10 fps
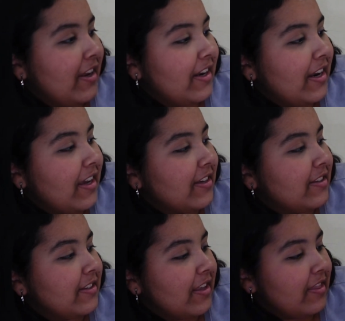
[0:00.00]

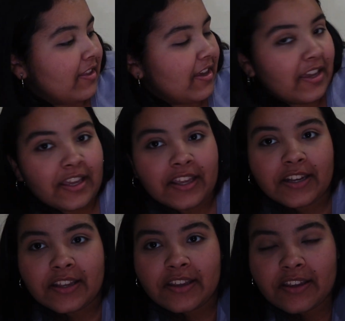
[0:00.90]
next, and
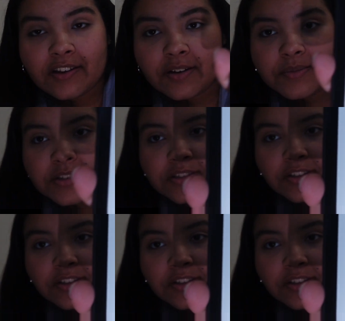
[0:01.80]
then it comes